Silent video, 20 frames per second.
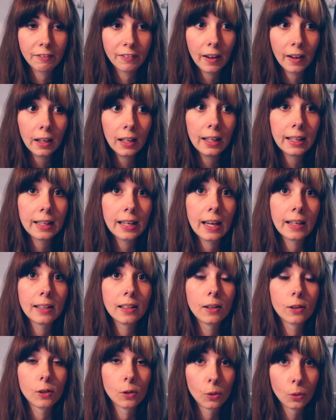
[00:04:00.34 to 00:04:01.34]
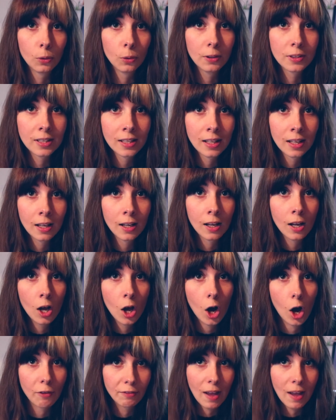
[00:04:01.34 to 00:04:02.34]
finally get a hold
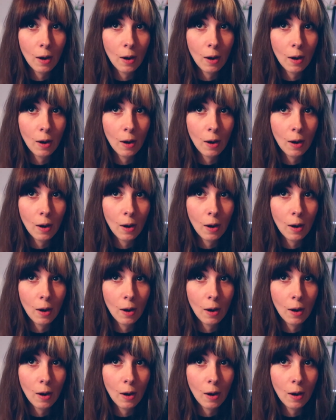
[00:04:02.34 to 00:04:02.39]
of